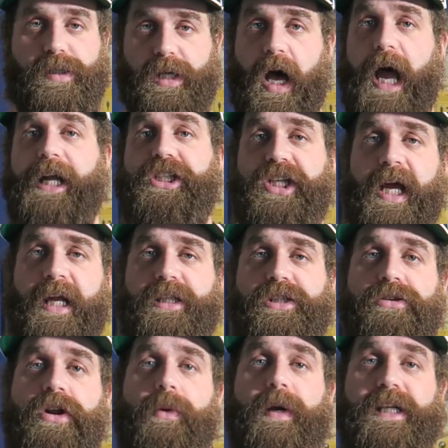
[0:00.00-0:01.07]
There's a high
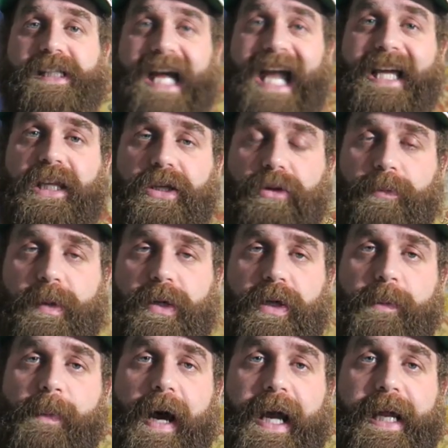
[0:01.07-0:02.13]
chance you know exactly who
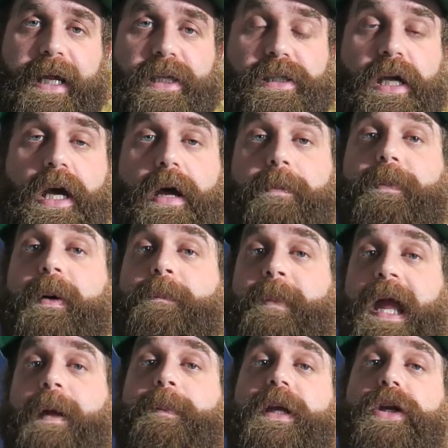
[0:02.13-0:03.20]
PewDiePie is, but
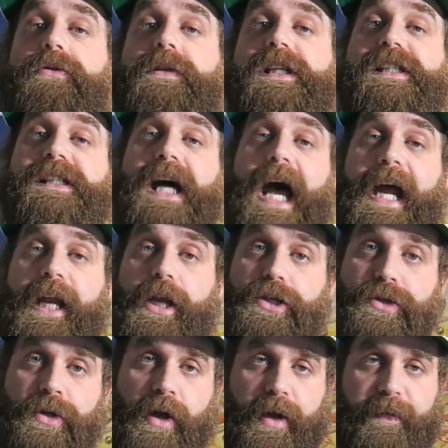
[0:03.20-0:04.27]
maybe you decided
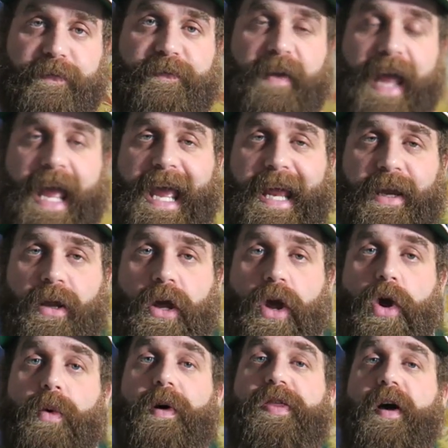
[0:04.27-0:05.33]
you're not a fan
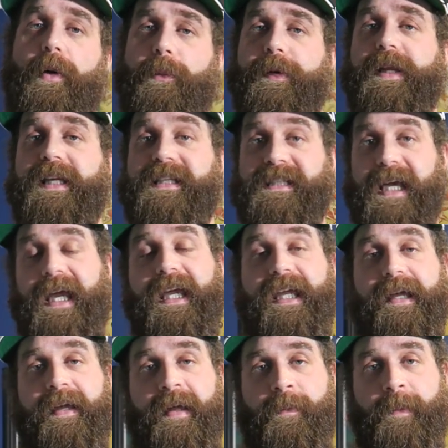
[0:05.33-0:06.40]
without really
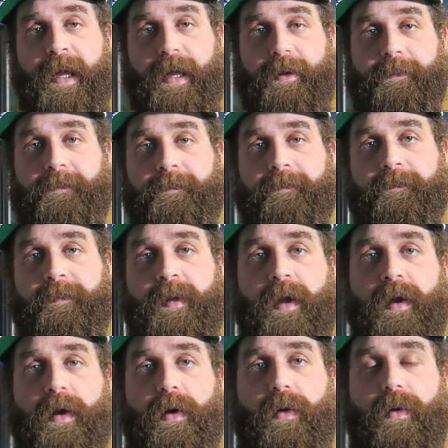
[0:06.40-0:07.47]
taking him in.
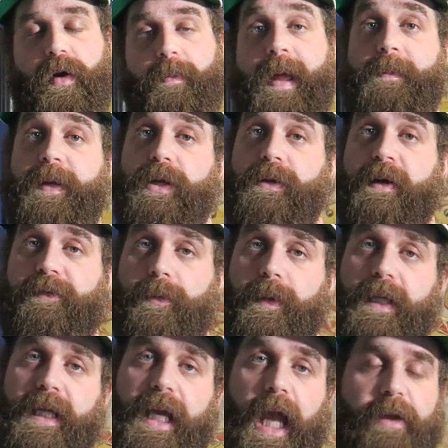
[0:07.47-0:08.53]
Or maybe you never
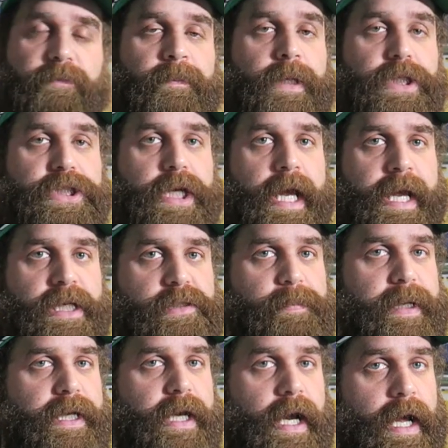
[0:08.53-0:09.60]
really gave him a chance
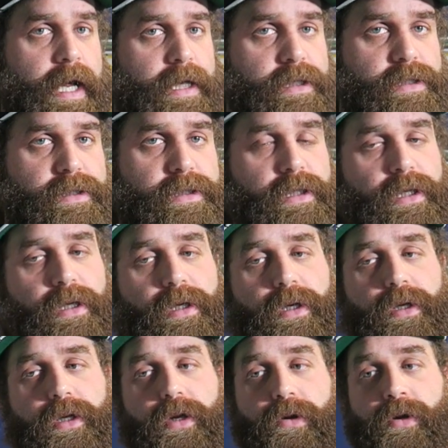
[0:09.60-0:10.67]
because
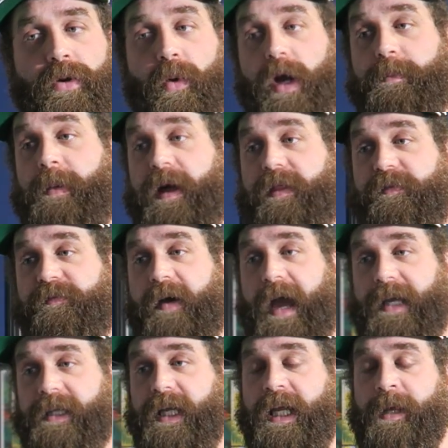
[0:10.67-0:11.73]
you're annoyed by the
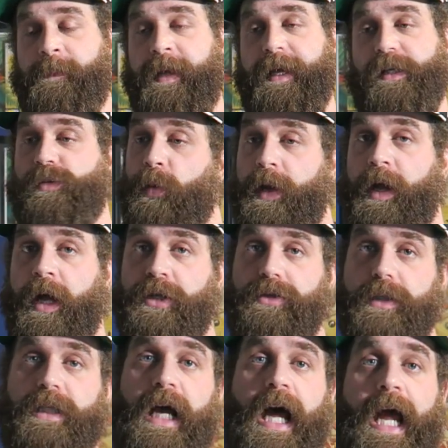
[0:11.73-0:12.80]
fact that he makes
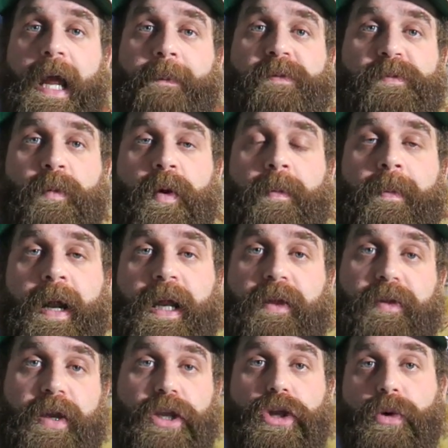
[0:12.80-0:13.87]
100 times more money
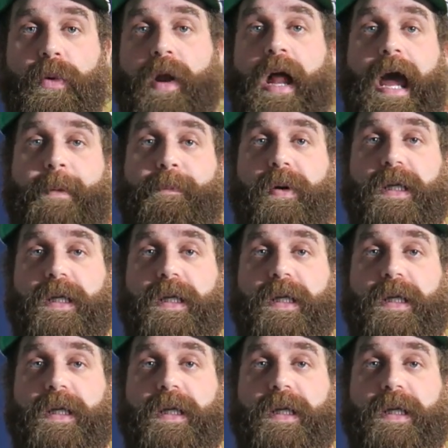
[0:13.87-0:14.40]
than you and I